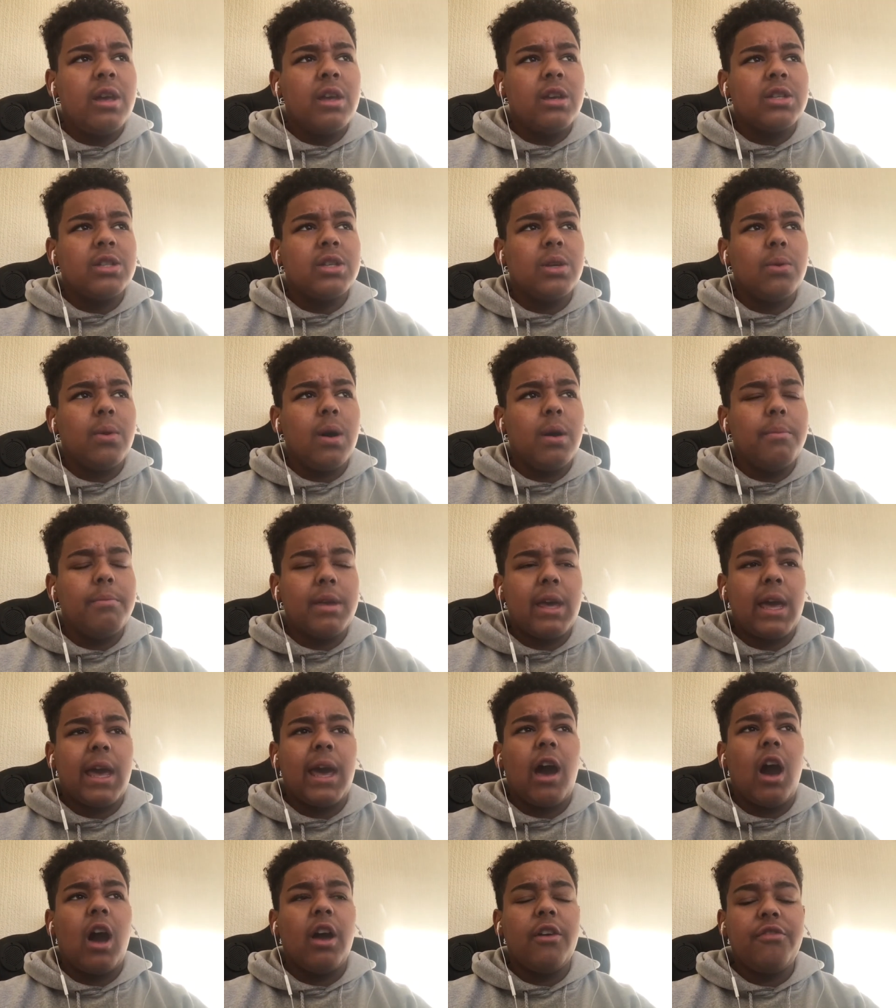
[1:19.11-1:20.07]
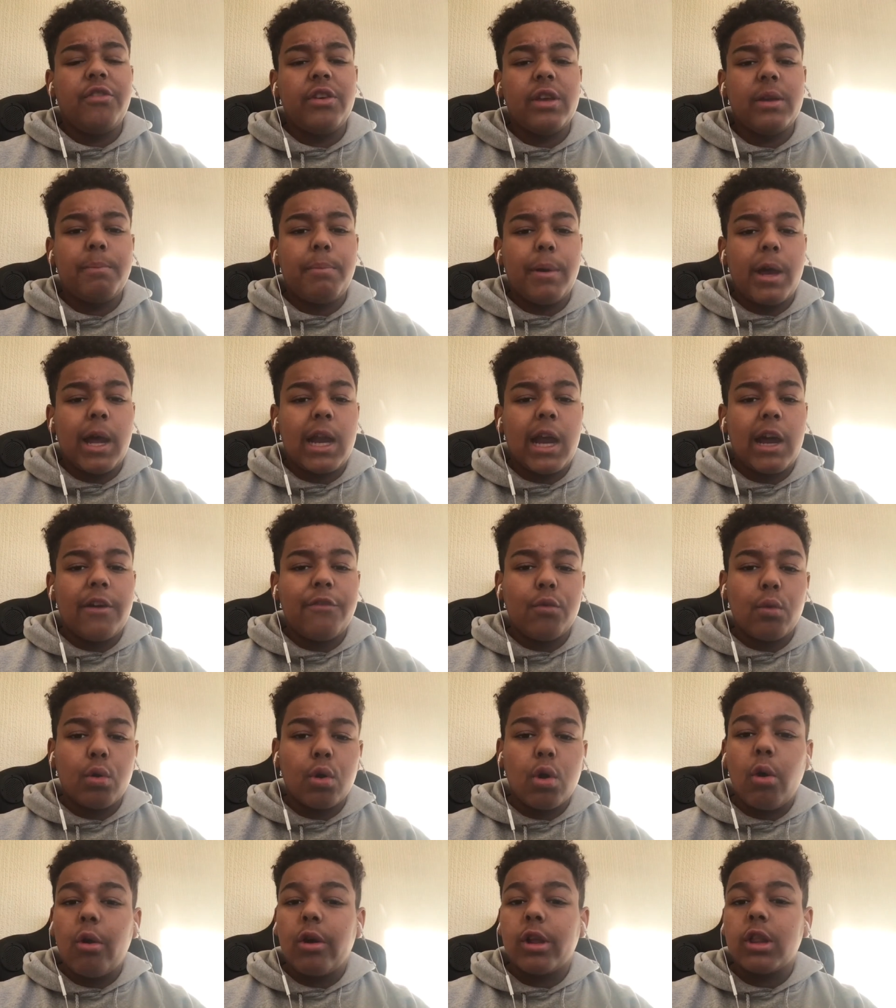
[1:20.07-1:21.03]
So um, yeah, I think Ben Arfa will
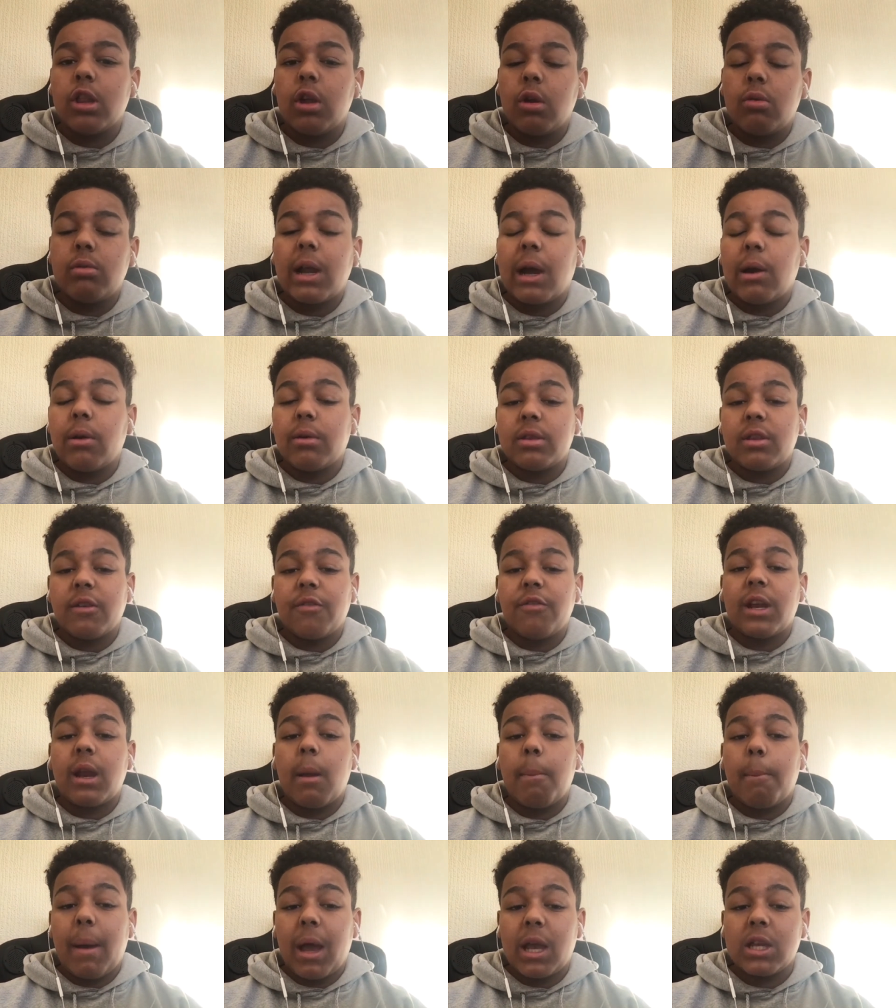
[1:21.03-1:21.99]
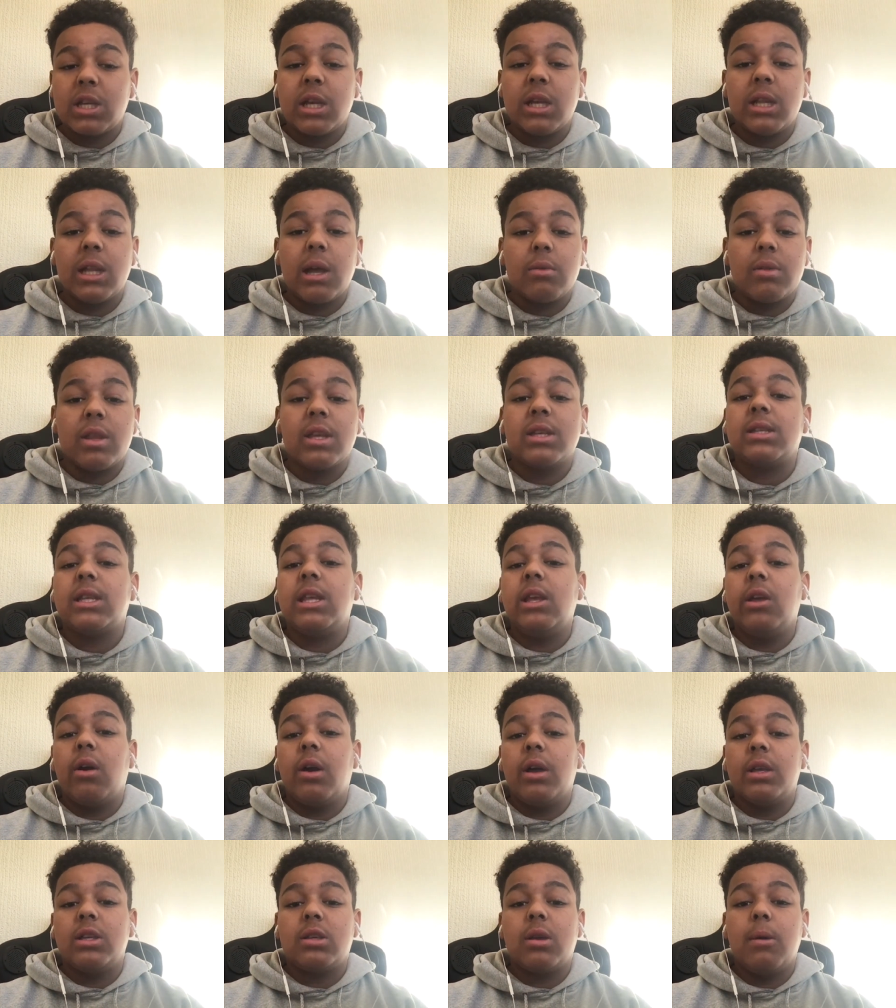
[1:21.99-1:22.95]
go on loan out to Fenerbahce now this
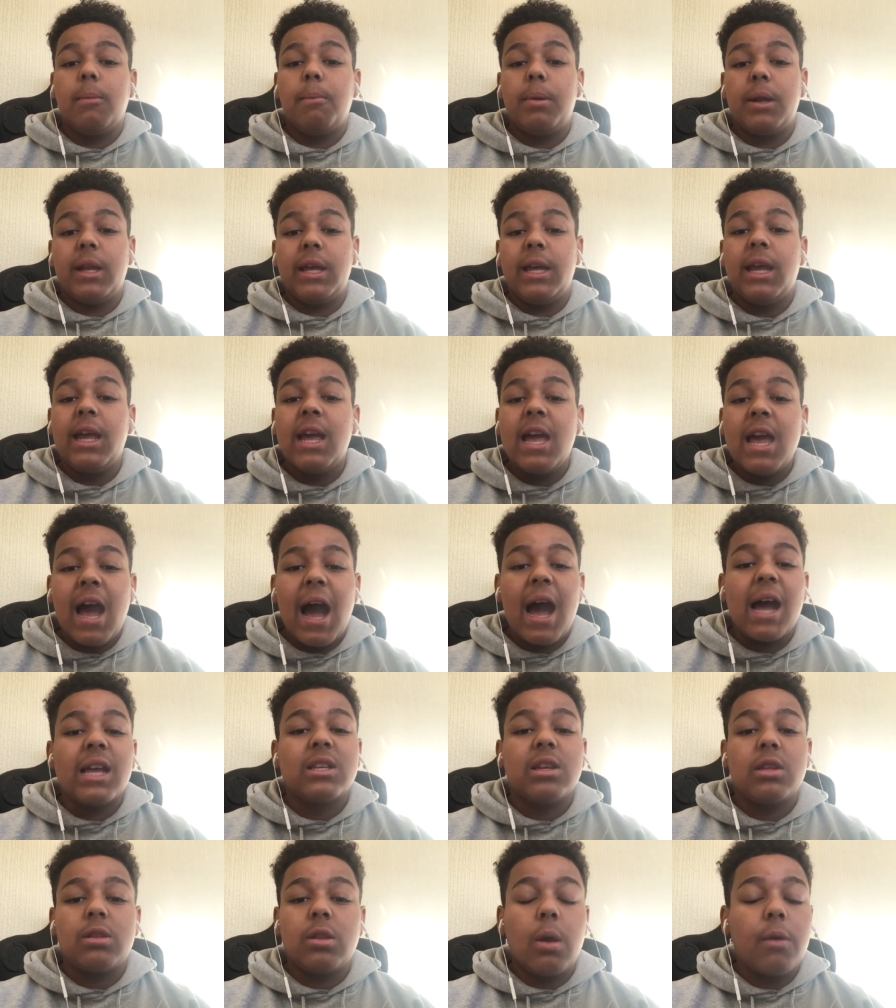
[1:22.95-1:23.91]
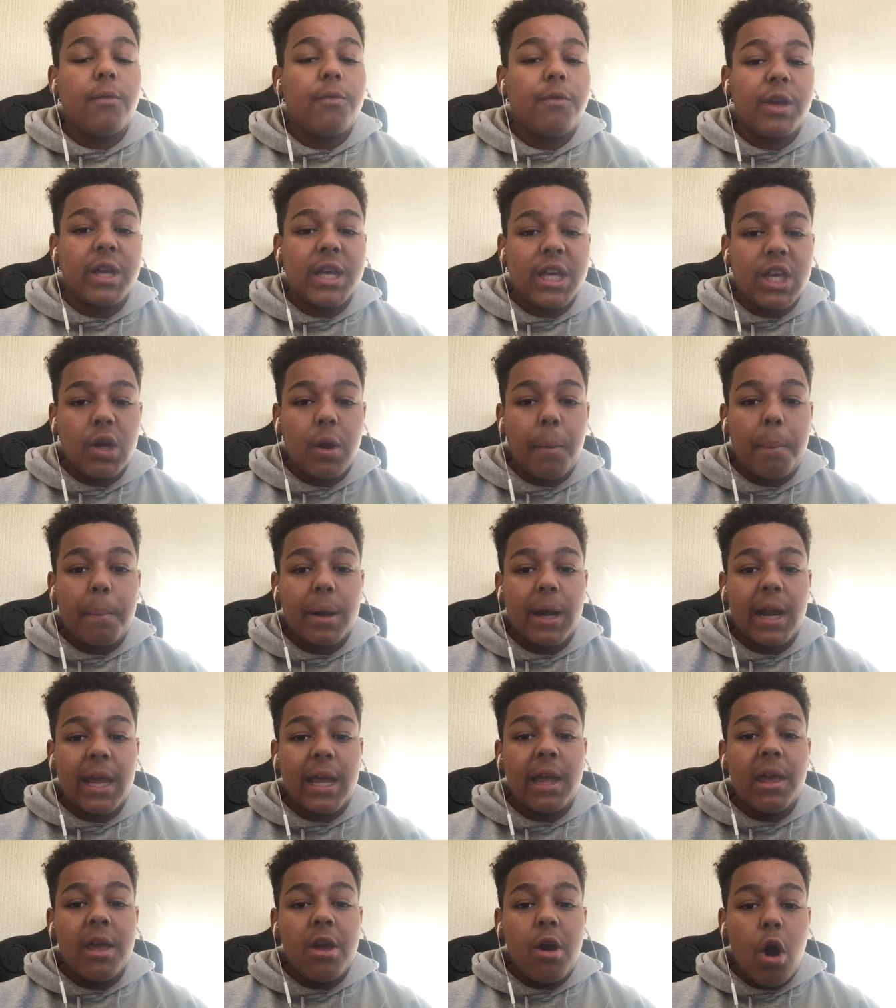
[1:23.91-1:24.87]
deal is complete, as I don't think he'll
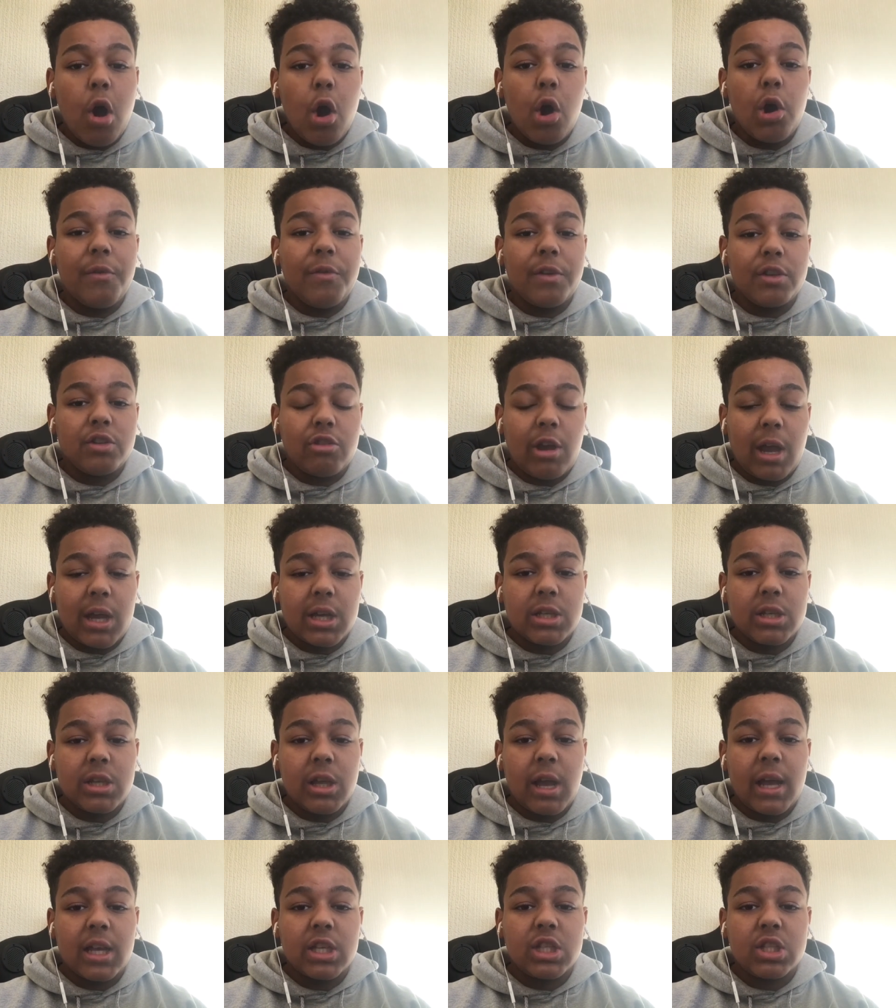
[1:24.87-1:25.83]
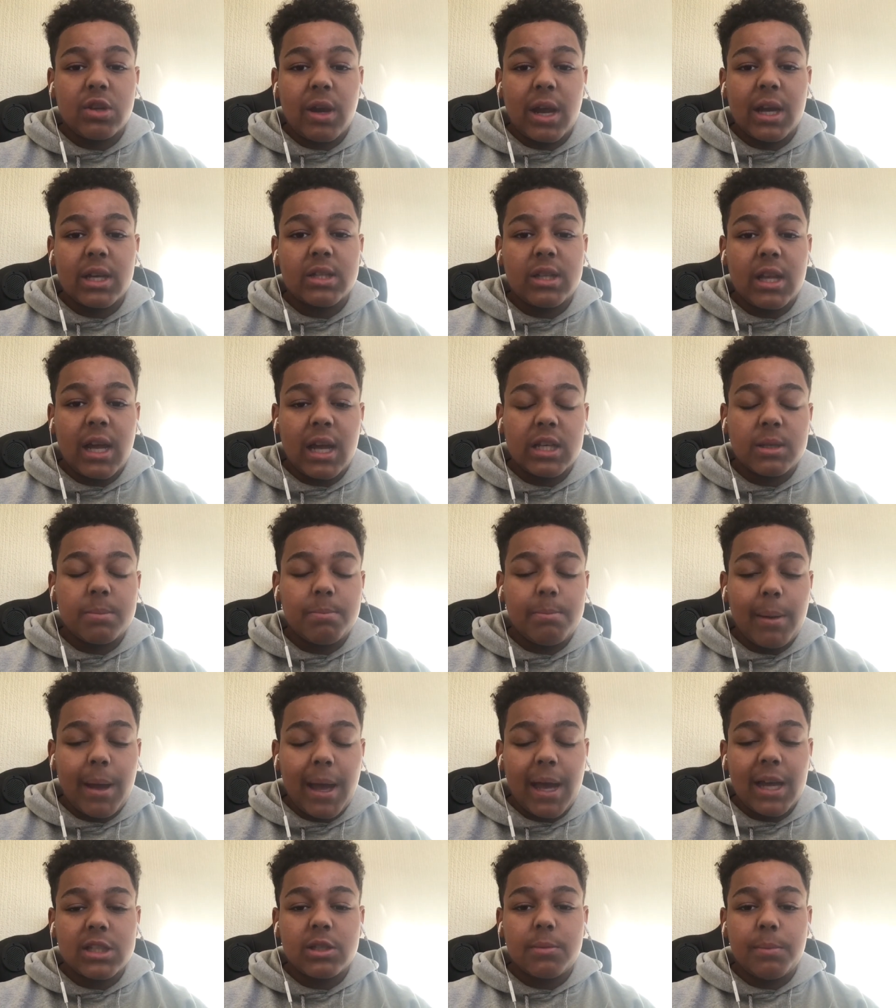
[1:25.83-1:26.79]
play over Draxler, as Draxler has
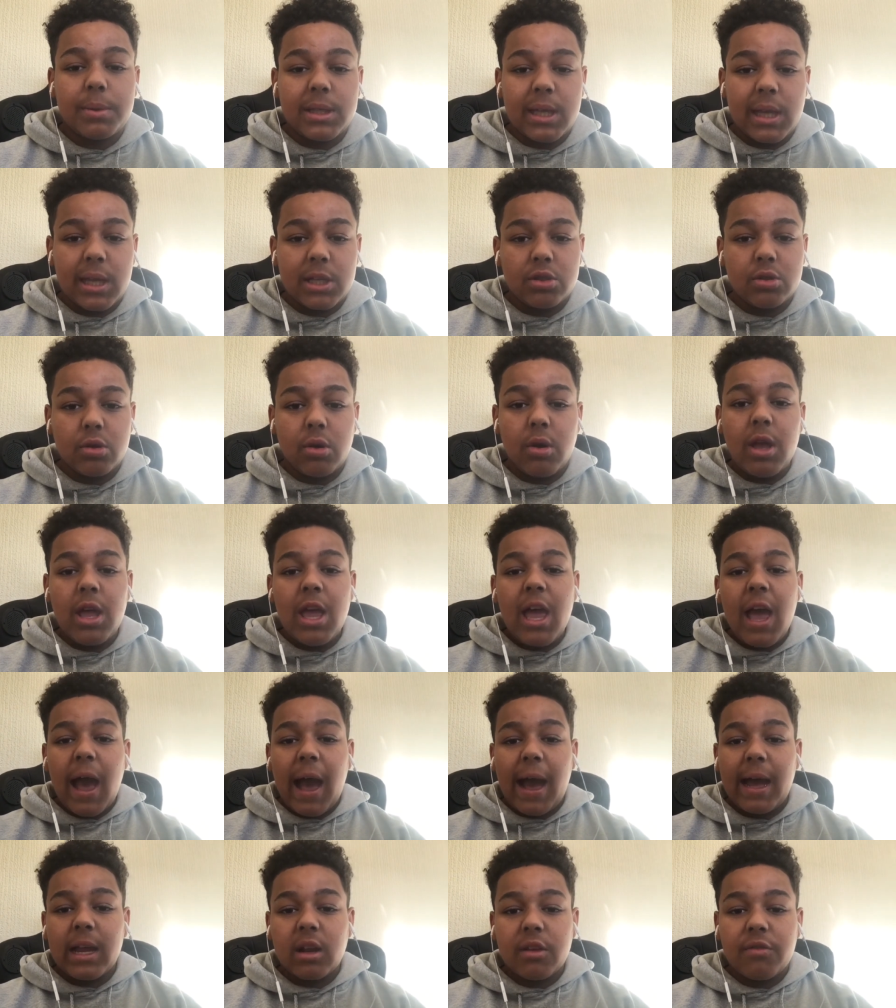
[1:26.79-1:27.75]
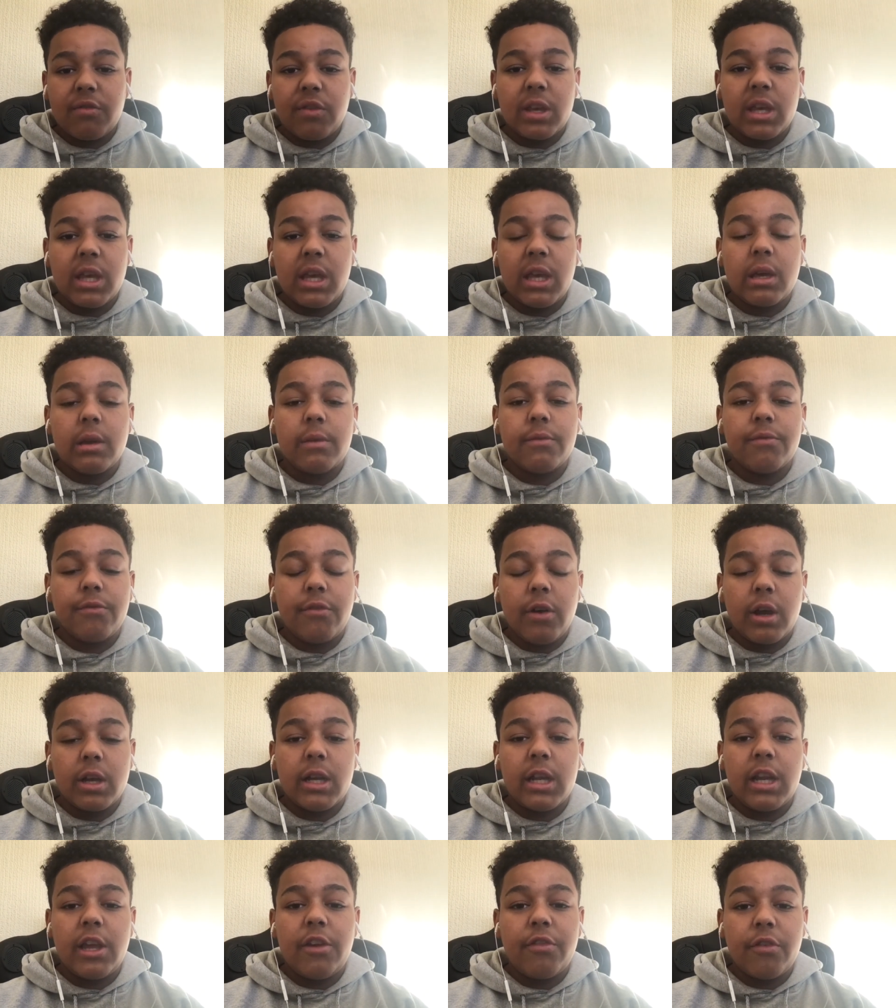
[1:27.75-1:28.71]
bags of potential, and I think he can
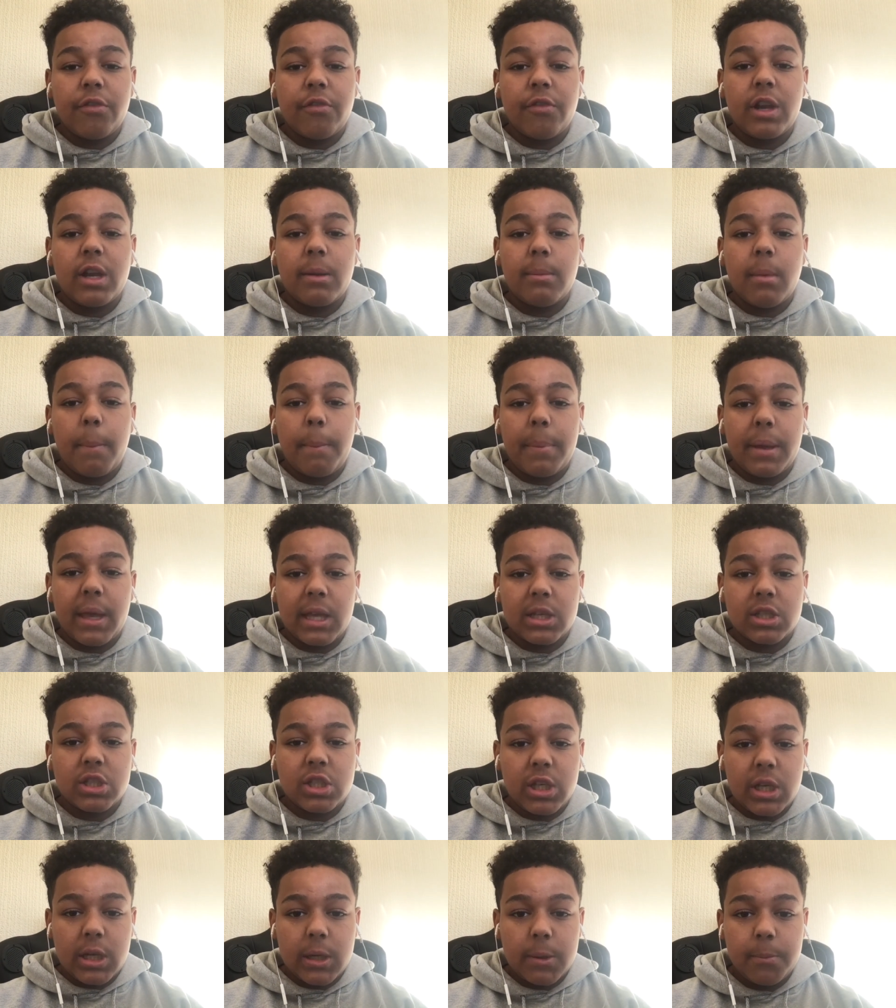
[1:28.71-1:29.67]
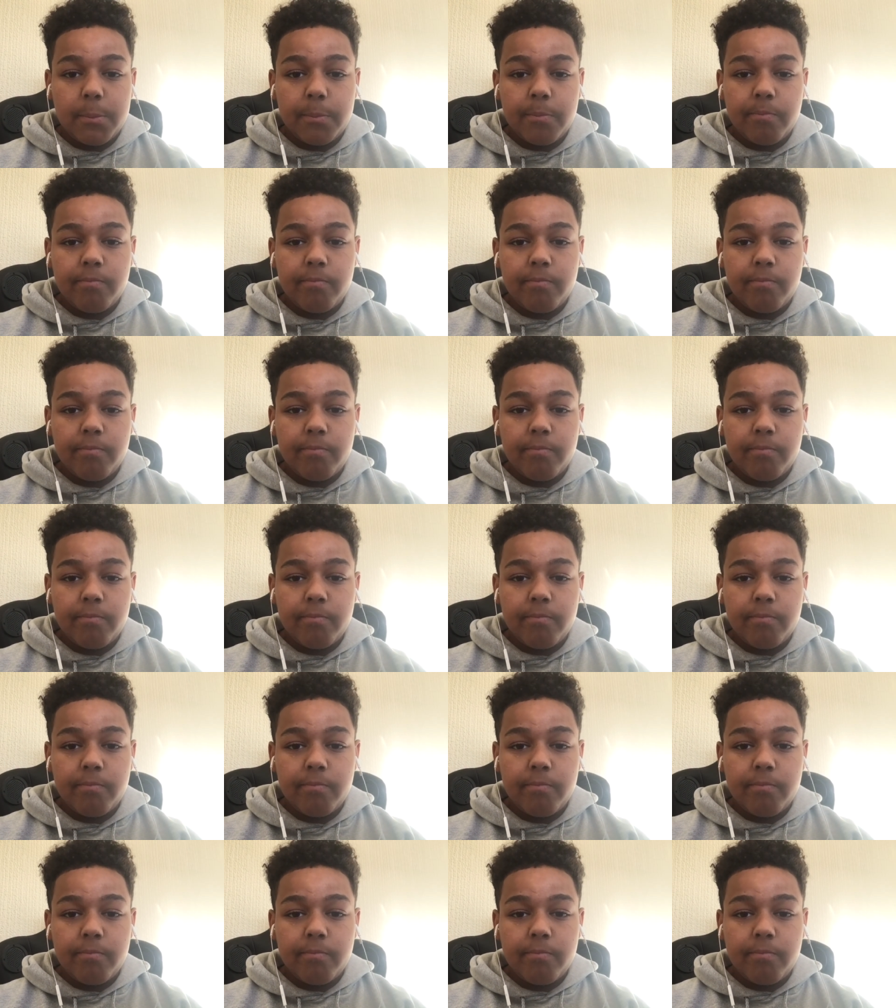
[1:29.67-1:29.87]
finally fulfil him at P S G.